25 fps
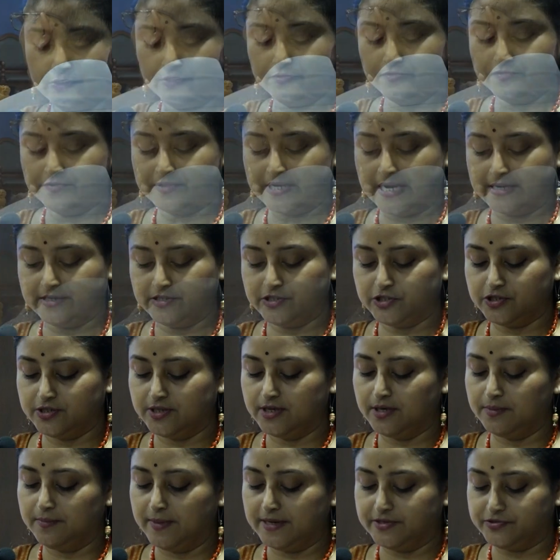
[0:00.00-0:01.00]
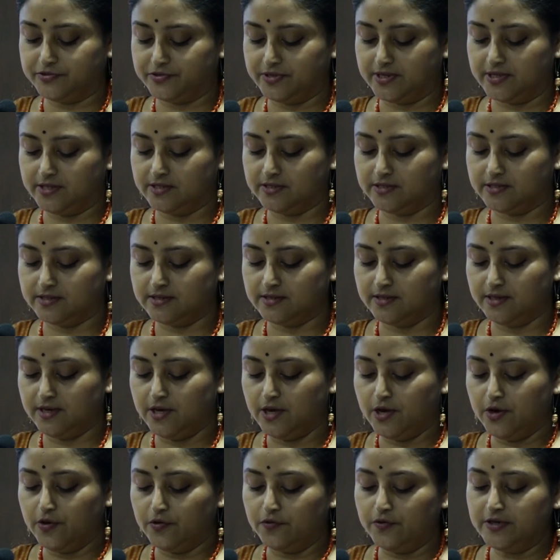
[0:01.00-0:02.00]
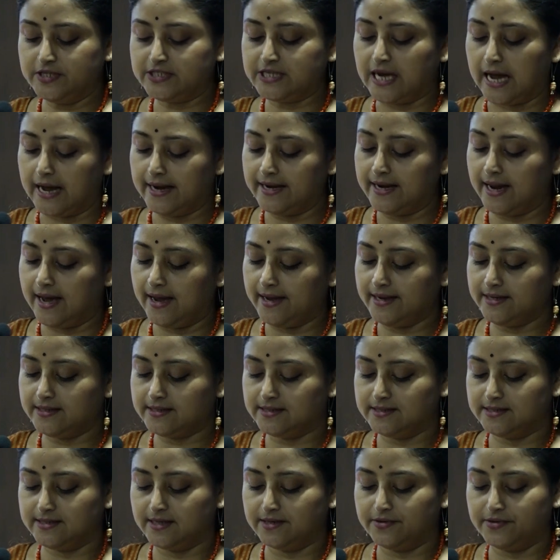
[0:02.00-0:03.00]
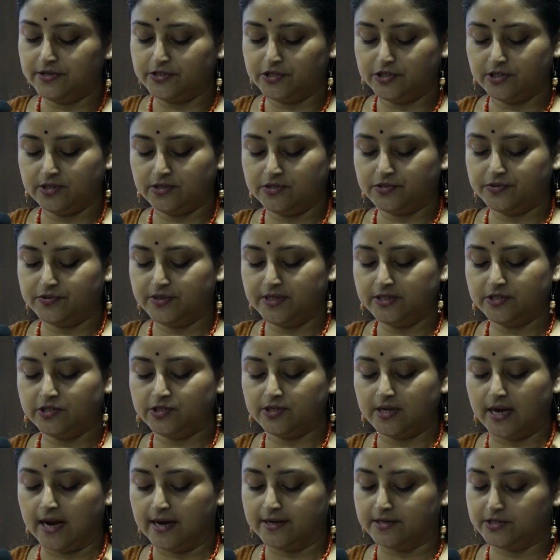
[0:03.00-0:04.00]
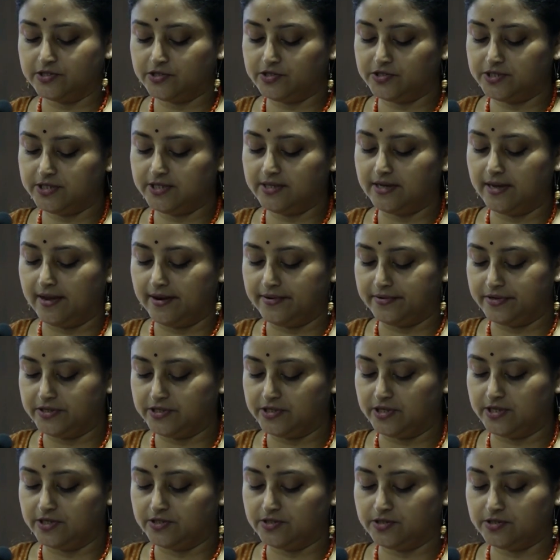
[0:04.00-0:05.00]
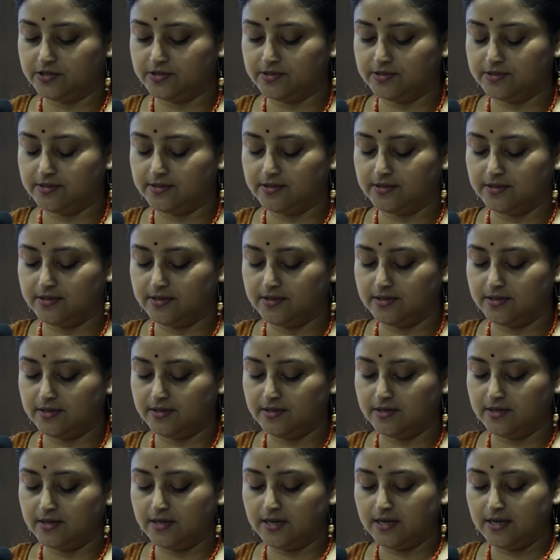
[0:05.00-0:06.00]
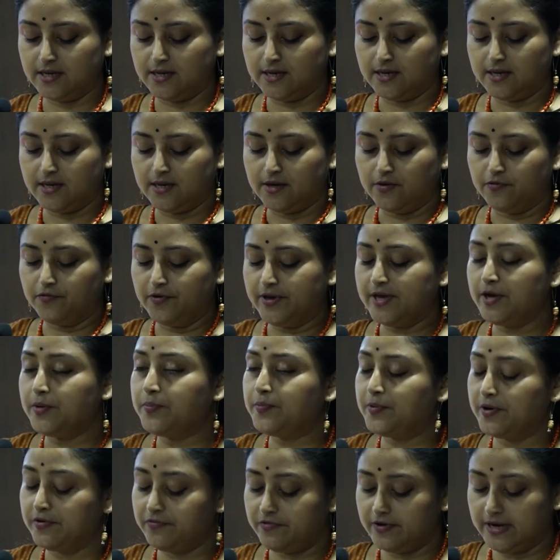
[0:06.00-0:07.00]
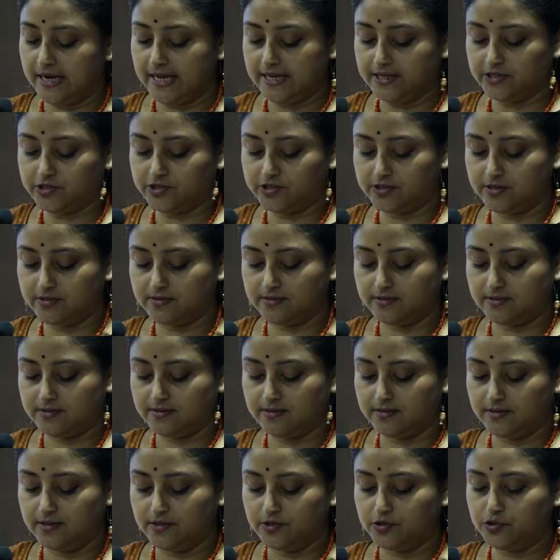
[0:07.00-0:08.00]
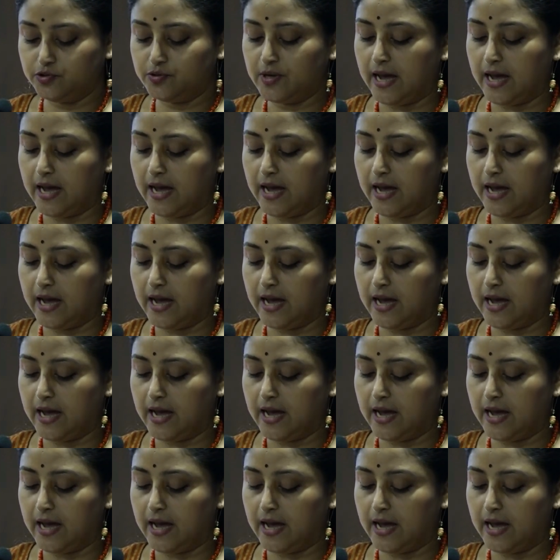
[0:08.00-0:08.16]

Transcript: of traditional materials, which highlight the region's rich artistic heritage. We are privileged to